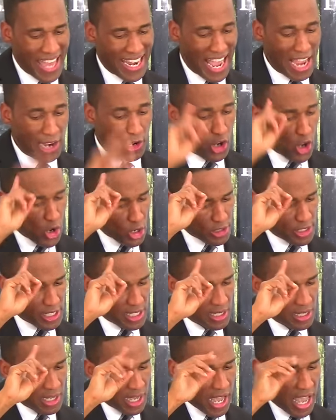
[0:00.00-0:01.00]
And I
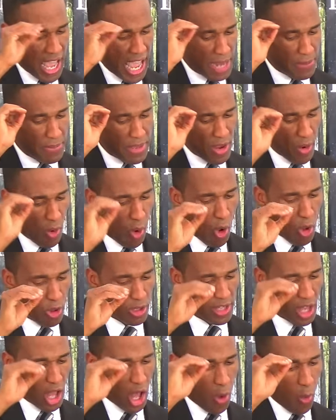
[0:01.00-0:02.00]
looked and
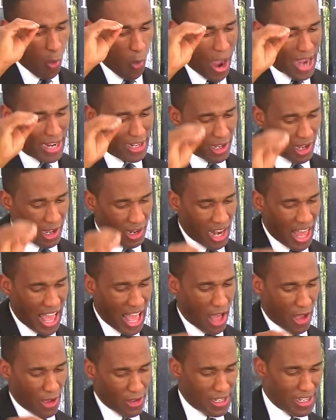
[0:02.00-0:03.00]
behold a white
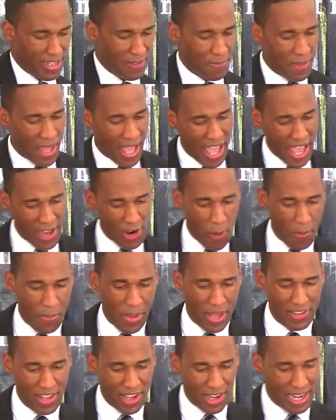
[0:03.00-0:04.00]
cloud and
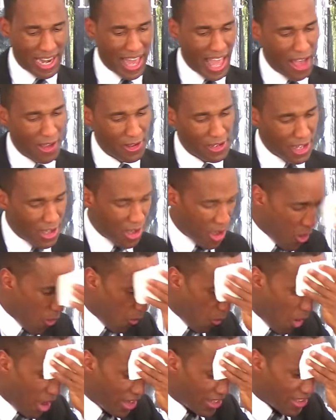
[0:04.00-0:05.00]
upon the cloud
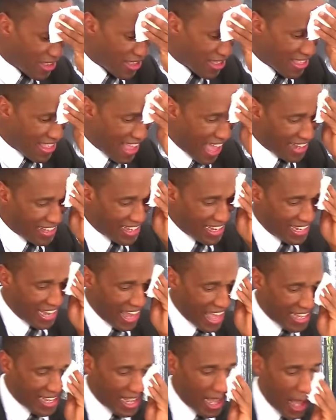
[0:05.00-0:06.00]
one sat
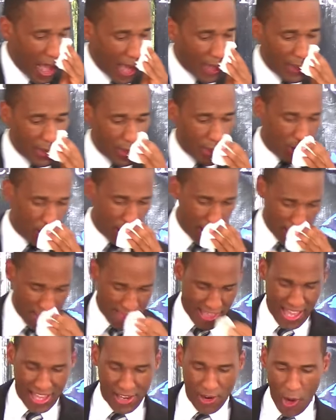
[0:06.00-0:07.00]
like unto the
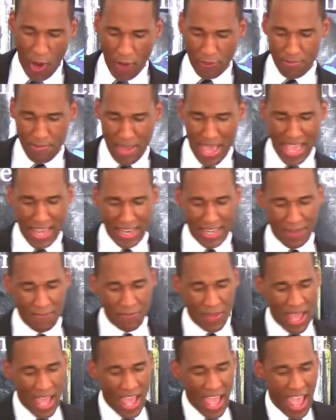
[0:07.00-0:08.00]
son of
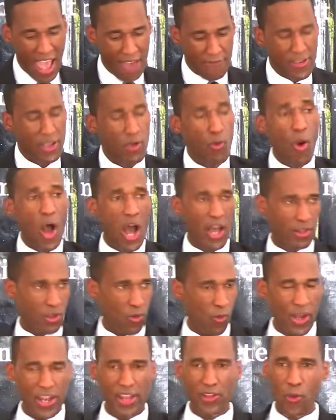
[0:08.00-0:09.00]
man having
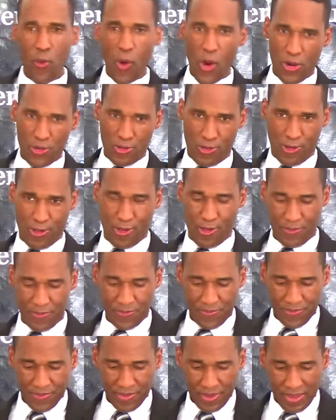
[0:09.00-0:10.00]
what? What are the words?